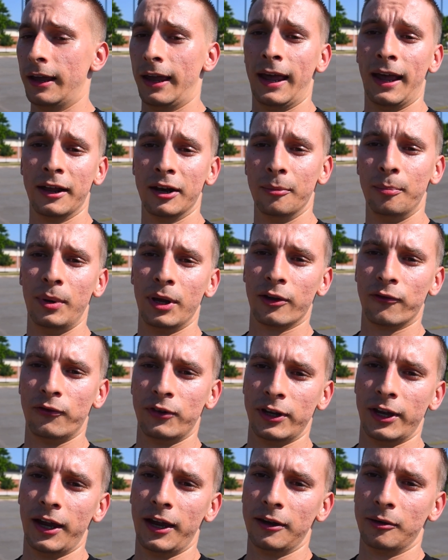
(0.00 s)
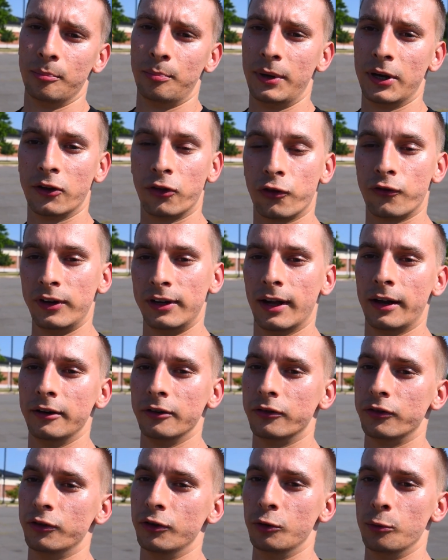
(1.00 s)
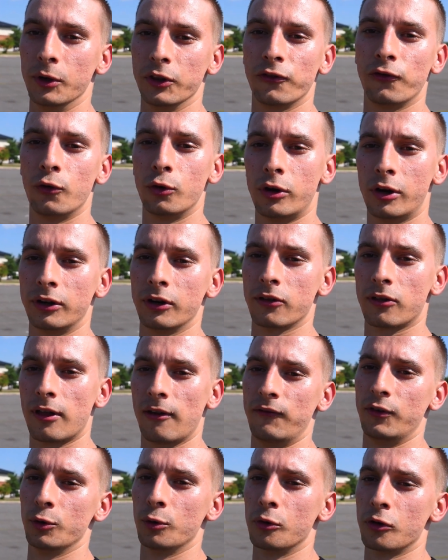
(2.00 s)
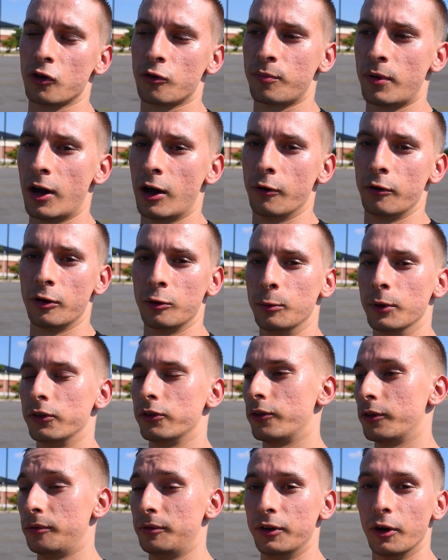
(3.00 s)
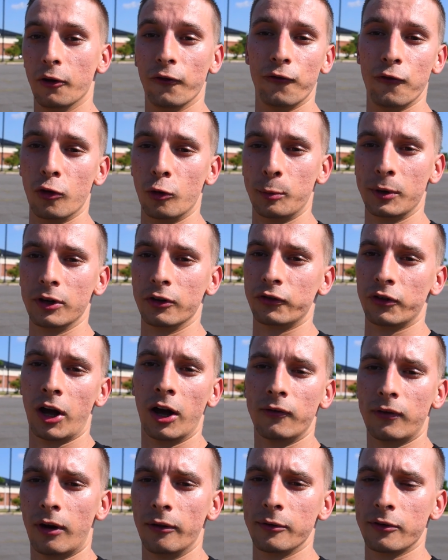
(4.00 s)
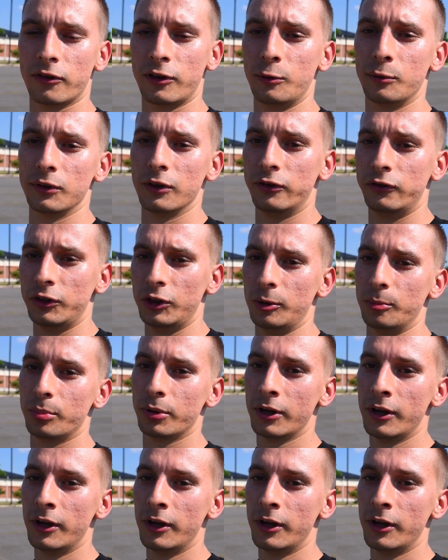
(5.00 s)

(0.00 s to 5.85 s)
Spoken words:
and a big V8, big 392 with 470 horsepower with, you know, four-wheel drive obviously with a Jeep.